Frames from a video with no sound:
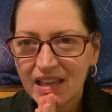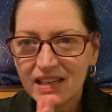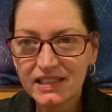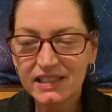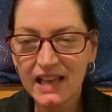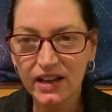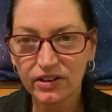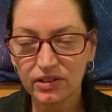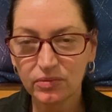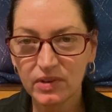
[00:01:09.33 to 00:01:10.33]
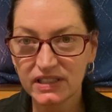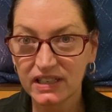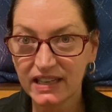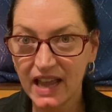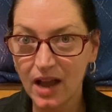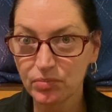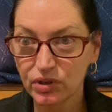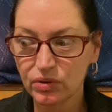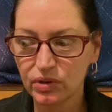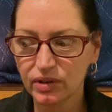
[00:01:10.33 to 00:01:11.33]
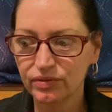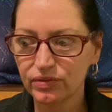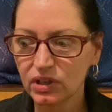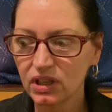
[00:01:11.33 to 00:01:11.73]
Saturn was in Capricorn for